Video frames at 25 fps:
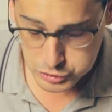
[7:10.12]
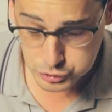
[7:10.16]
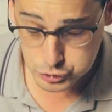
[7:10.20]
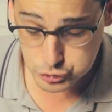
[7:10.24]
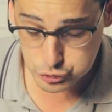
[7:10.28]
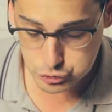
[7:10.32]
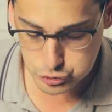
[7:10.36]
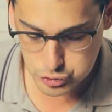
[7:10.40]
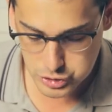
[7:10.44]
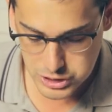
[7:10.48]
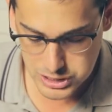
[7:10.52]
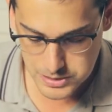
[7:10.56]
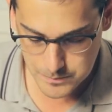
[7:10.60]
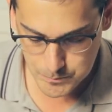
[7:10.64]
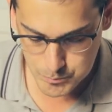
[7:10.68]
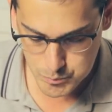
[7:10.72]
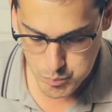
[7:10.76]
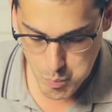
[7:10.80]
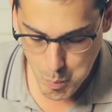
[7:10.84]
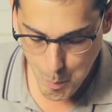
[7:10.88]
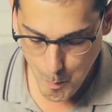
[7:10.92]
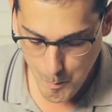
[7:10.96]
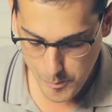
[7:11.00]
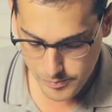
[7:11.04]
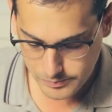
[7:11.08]
dream
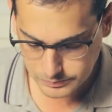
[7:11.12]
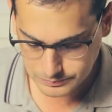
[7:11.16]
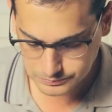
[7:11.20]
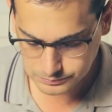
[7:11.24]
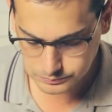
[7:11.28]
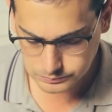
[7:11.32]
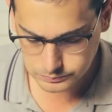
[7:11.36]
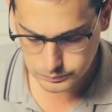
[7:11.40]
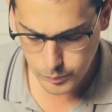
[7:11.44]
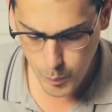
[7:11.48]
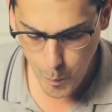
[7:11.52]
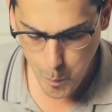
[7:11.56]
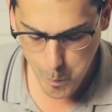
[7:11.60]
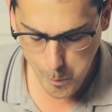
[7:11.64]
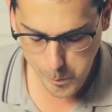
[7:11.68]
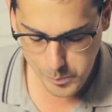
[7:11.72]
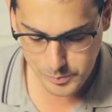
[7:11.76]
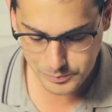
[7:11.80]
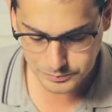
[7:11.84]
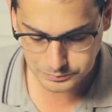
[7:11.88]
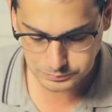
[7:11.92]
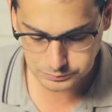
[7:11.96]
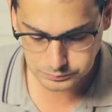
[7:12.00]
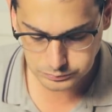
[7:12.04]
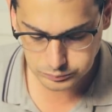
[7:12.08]

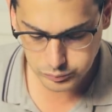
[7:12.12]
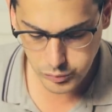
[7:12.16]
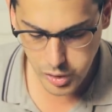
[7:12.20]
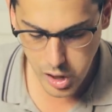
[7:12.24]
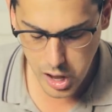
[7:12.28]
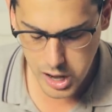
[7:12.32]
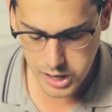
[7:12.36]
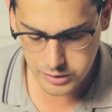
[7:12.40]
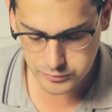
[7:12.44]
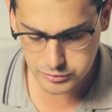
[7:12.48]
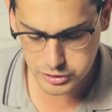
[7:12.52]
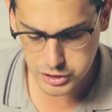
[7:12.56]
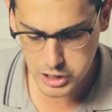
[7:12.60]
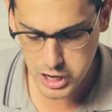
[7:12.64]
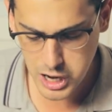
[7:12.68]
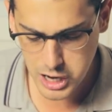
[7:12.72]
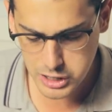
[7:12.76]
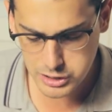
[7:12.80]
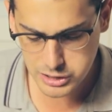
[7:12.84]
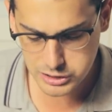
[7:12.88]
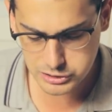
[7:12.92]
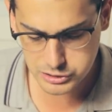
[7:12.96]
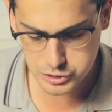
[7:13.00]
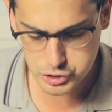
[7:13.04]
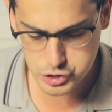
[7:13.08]
I ever
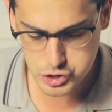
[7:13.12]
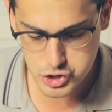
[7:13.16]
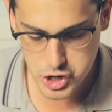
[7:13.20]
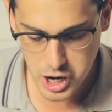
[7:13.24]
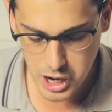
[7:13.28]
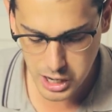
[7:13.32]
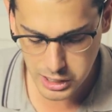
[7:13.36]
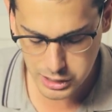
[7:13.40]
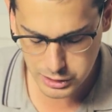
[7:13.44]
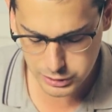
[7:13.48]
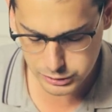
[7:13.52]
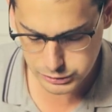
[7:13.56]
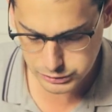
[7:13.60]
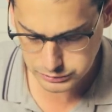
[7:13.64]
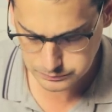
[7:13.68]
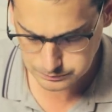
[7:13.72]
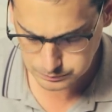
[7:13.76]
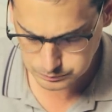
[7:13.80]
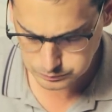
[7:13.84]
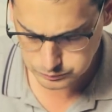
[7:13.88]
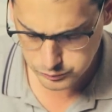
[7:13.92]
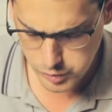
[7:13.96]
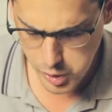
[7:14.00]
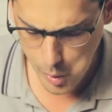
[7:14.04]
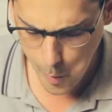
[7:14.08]
had as a child.
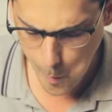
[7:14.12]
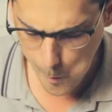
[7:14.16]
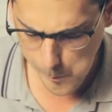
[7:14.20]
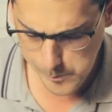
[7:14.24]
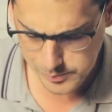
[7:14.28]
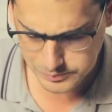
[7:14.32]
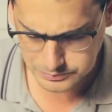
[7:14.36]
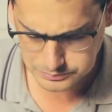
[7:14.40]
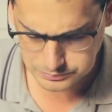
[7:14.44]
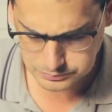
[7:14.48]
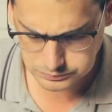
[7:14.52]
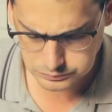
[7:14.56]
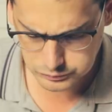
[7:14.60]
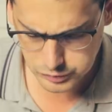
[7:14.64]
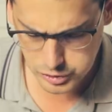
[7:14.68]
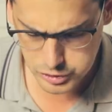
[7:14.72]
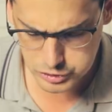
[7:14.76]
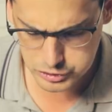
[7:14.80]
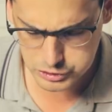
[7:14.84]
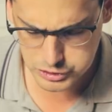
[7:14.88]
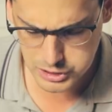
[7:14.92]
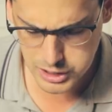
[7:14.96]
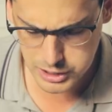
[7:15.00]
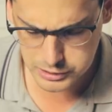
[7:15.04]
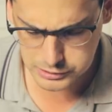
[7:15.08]

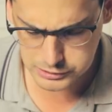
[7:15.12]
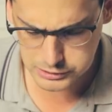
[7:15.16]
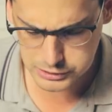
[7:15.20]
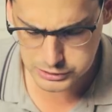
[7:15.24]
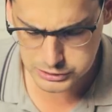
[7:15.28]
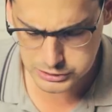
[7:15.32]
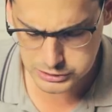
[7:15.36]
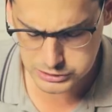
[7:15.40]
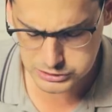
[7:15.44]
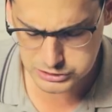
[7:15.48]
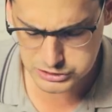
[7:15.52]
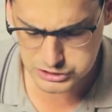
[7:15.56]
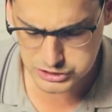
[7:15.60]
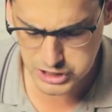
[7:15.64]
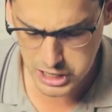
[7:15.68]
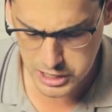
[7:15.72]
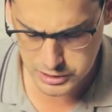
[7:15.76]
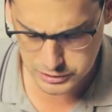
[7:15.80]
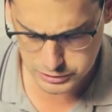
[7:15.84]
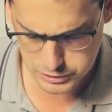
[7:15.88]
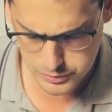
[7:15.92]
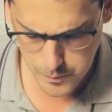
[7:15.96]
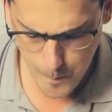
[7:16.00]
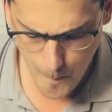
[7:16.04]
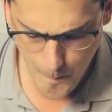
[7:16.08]
It's like eating
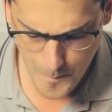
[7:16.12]
sand.